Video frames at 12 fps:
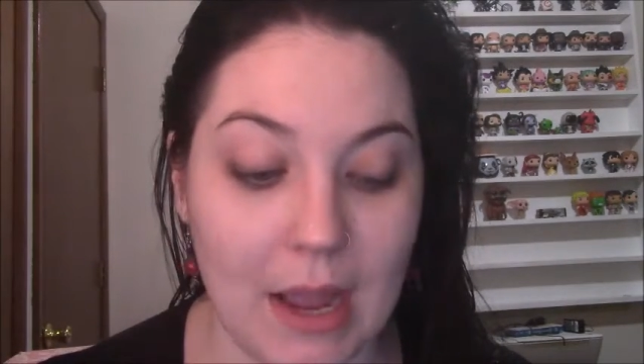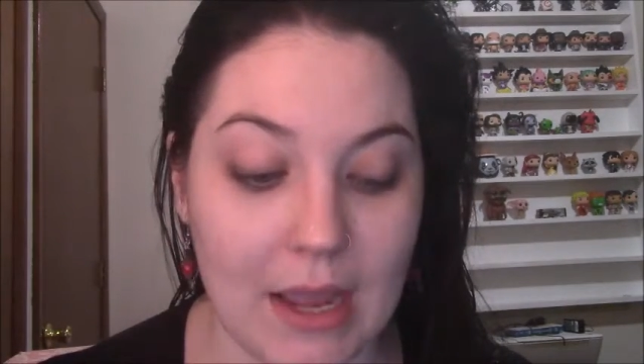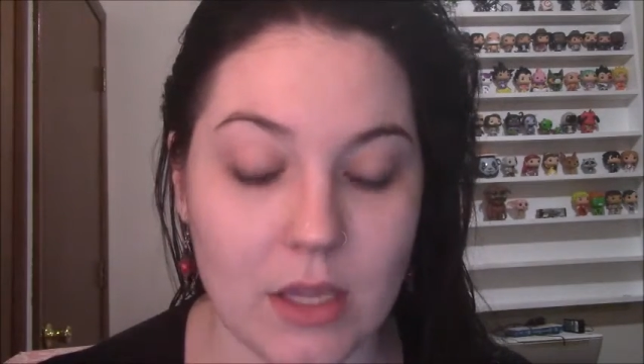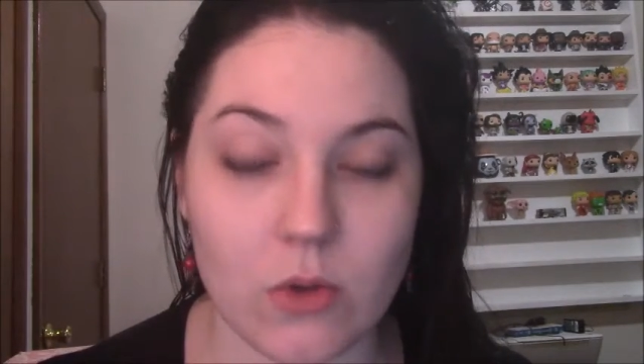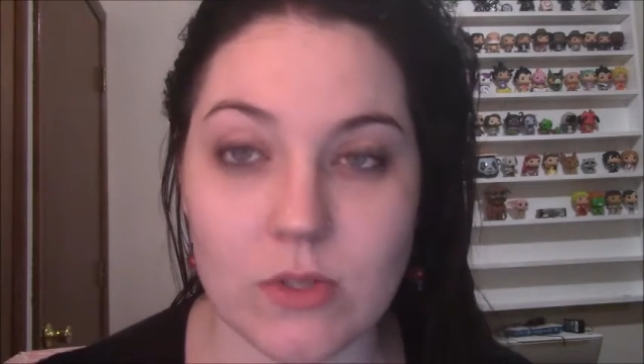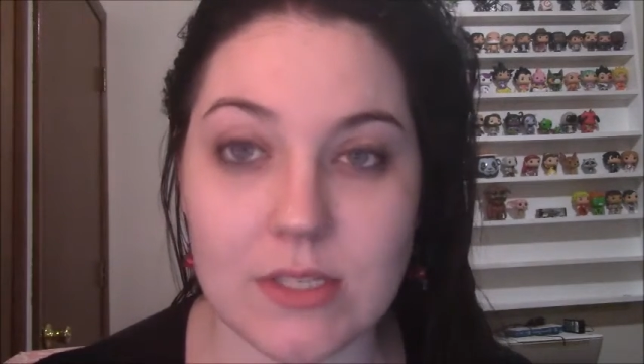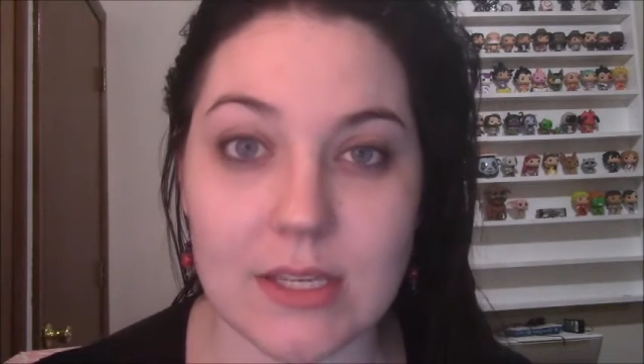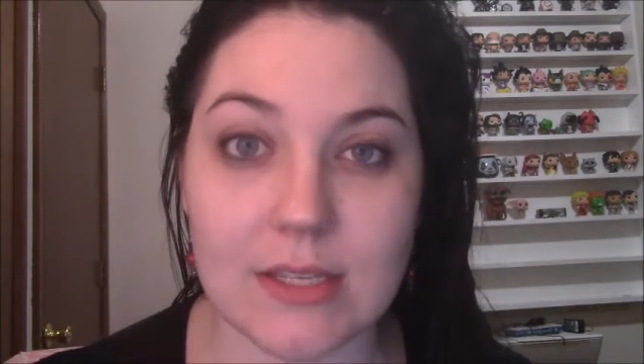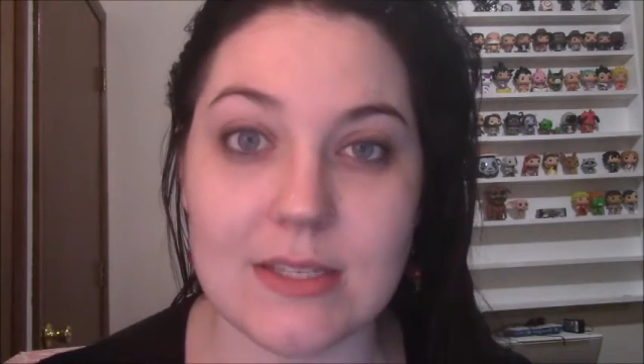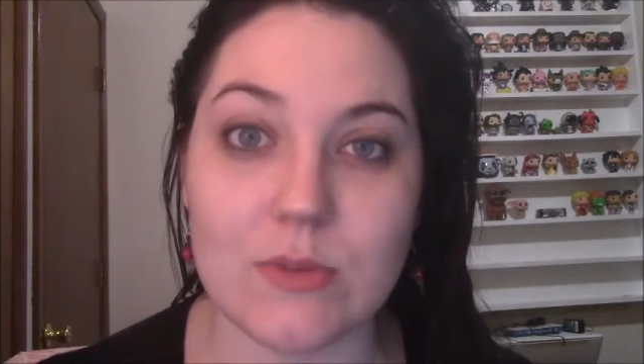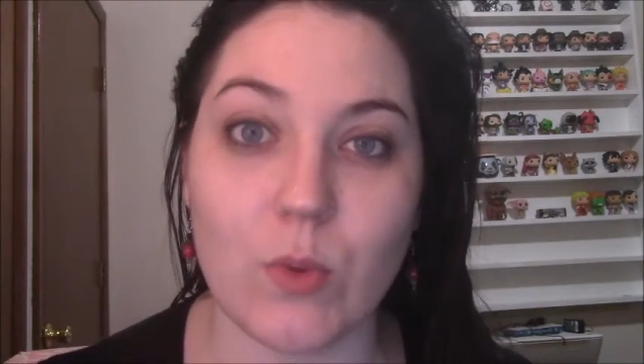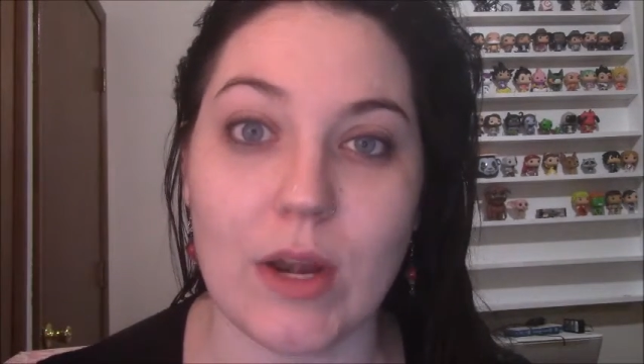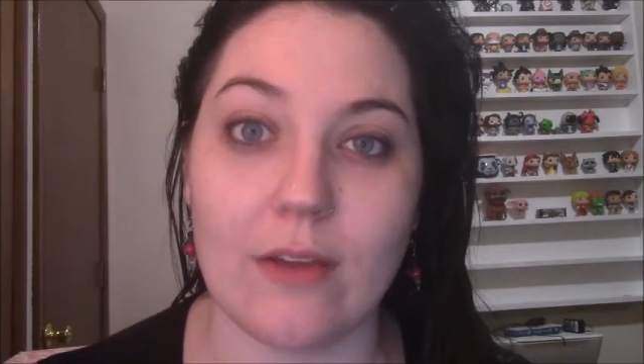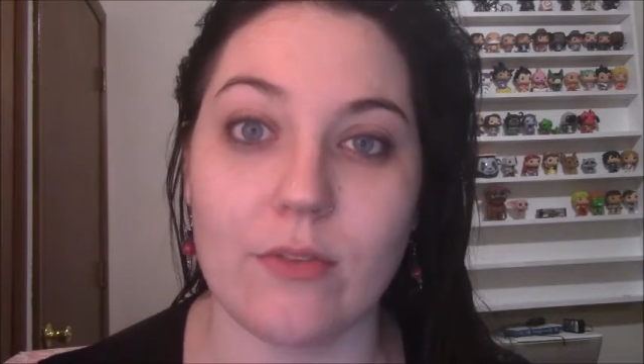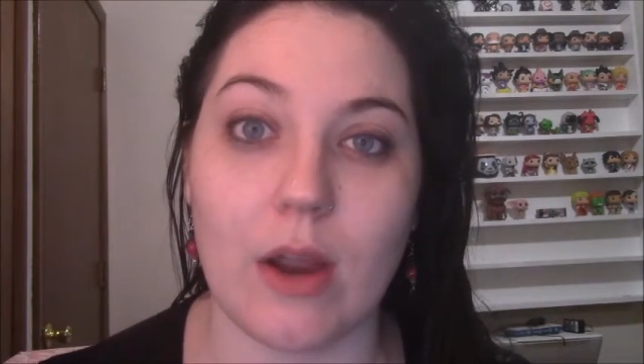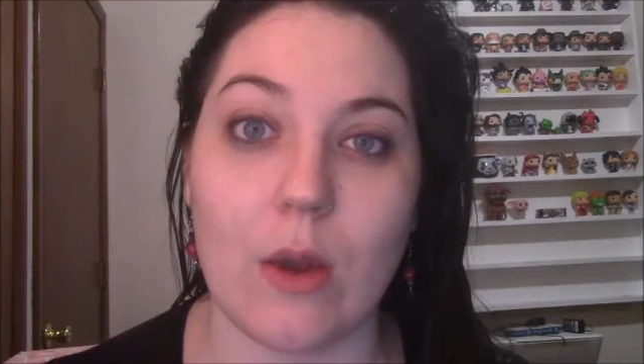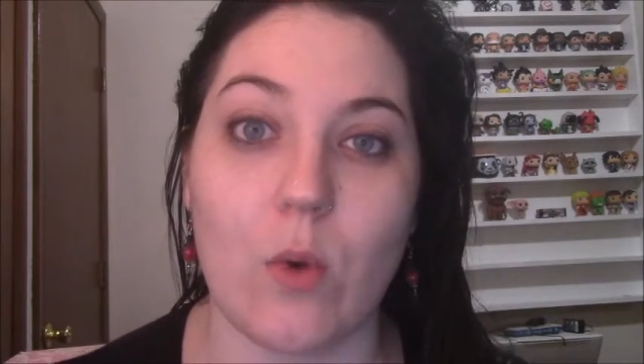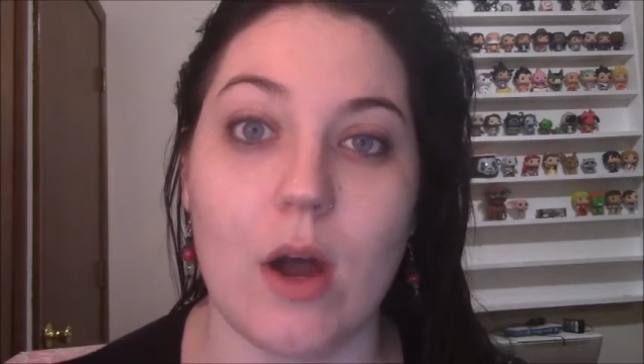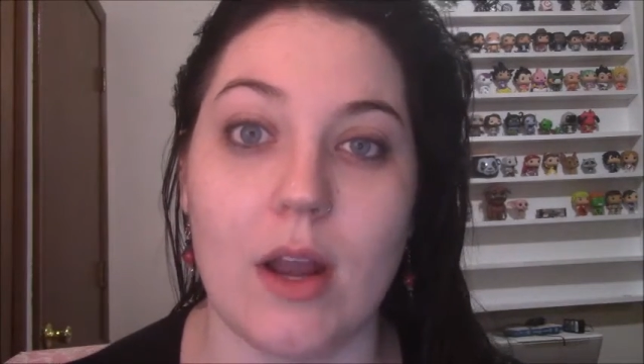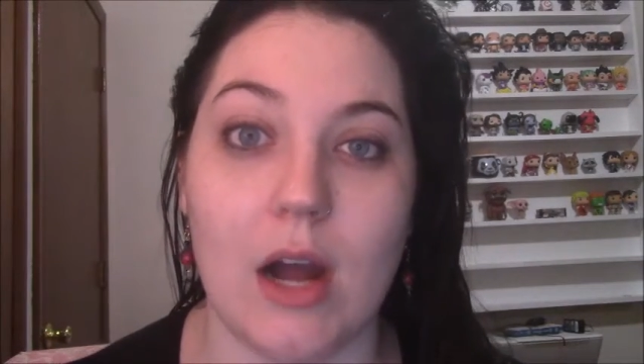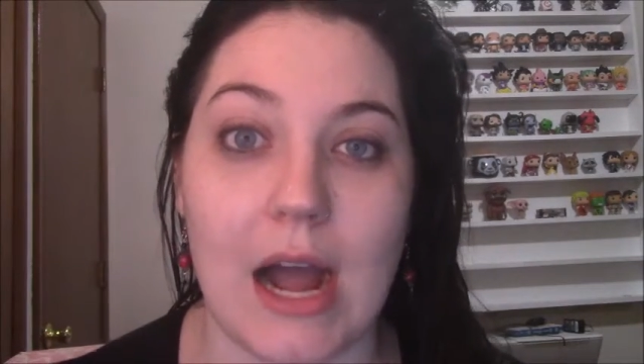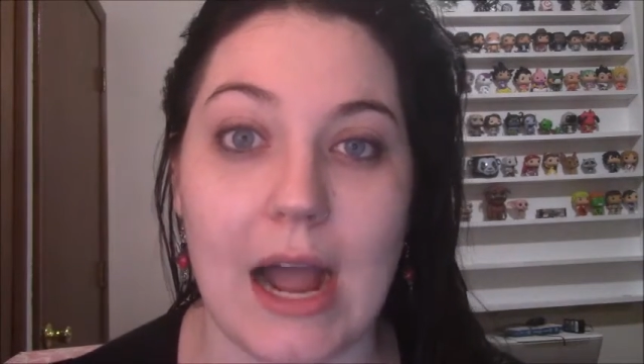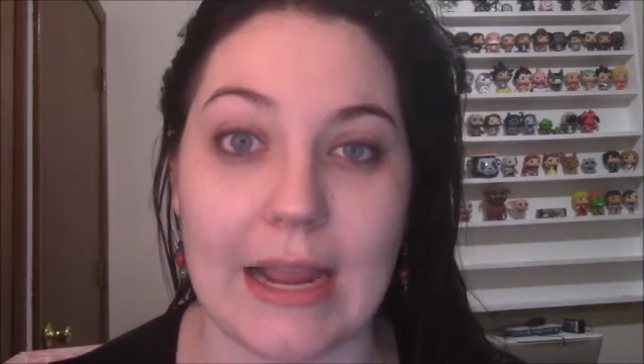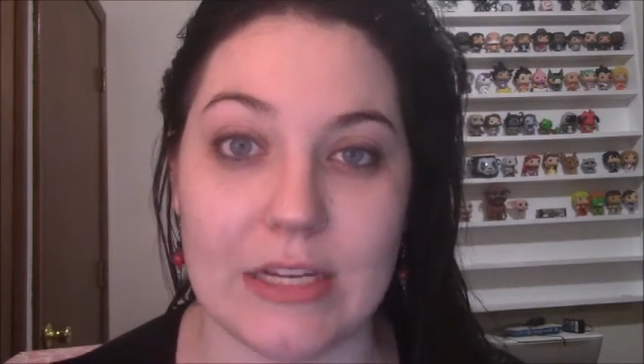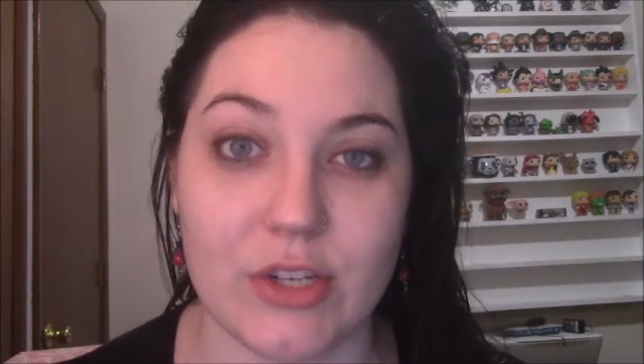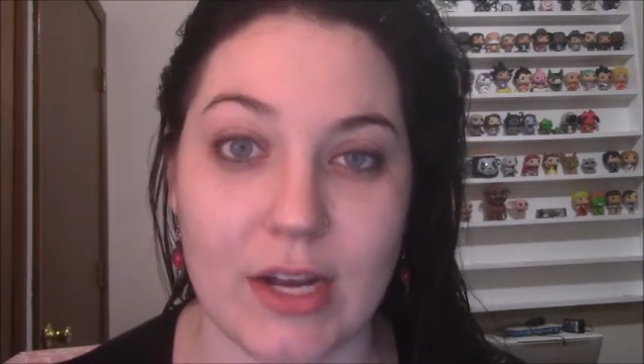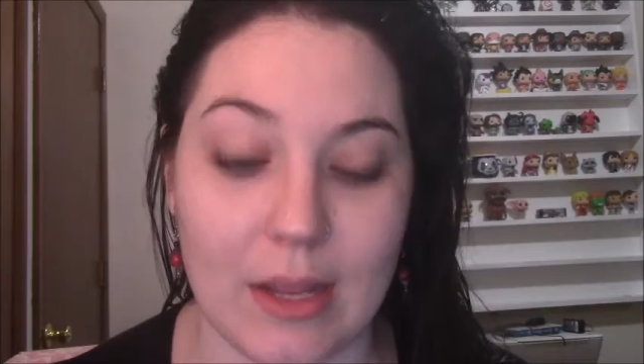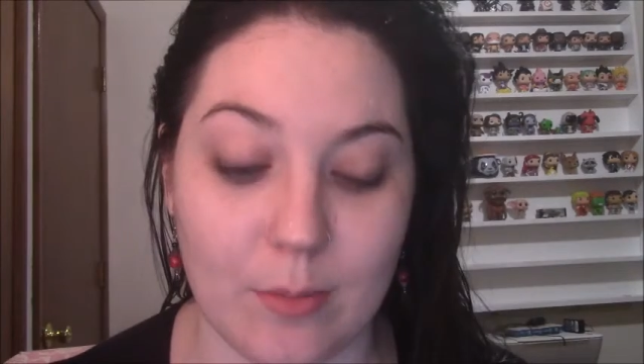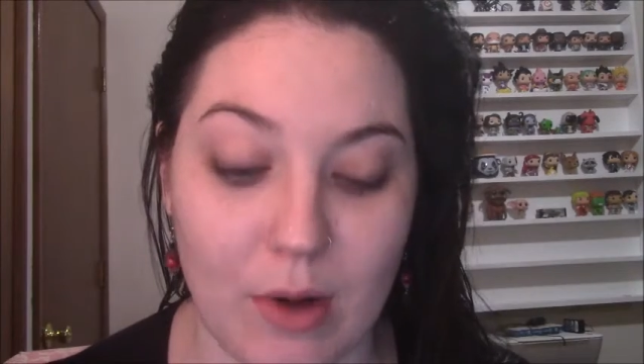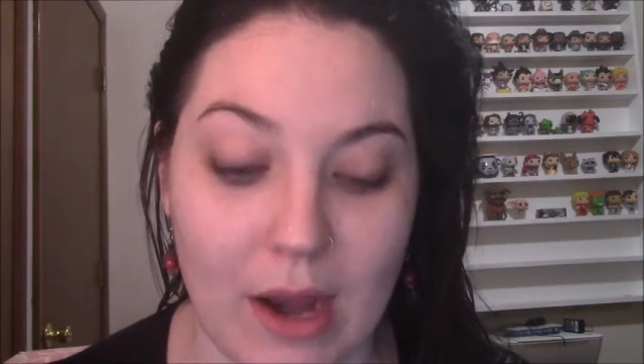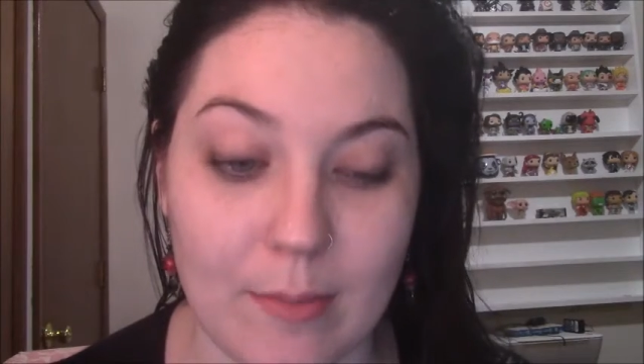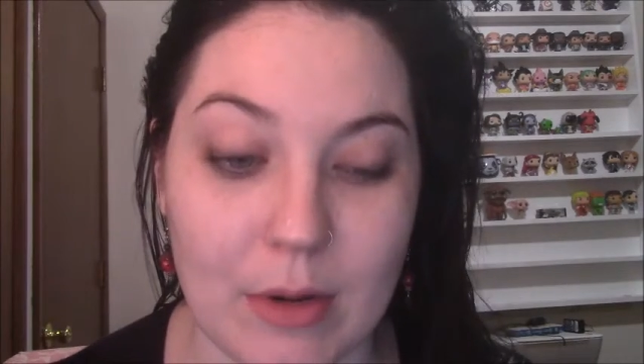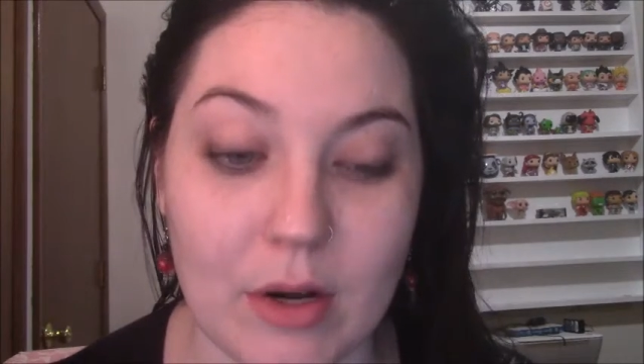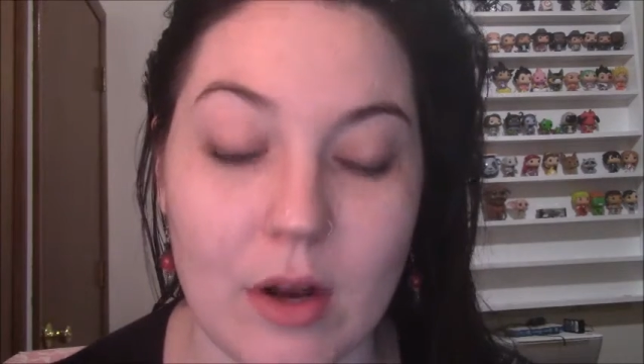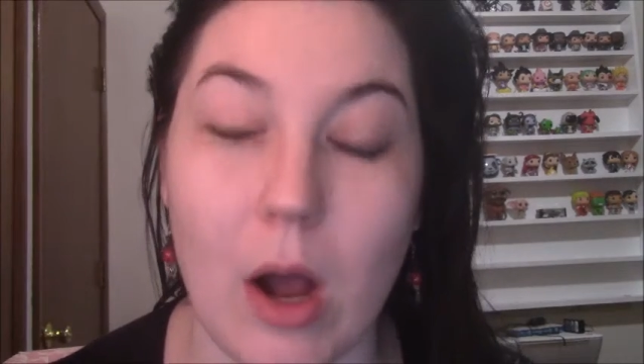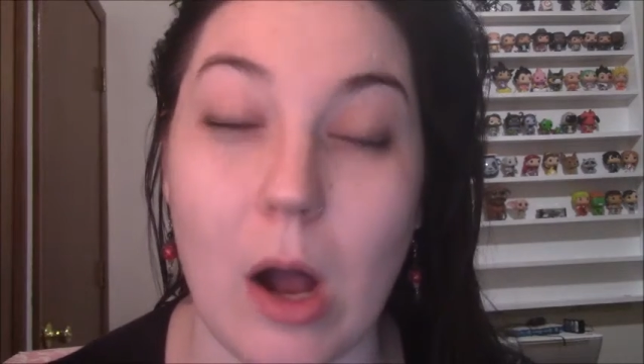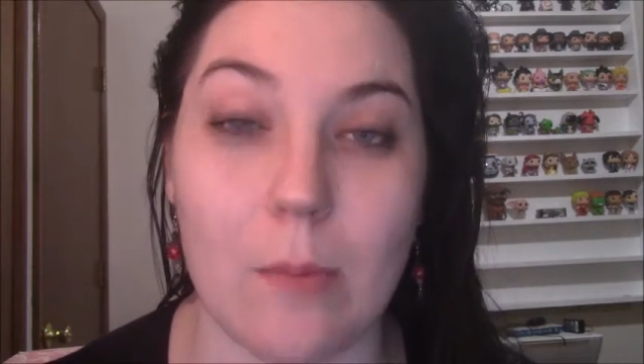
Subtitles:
I use this whenever I want a hydrating primer.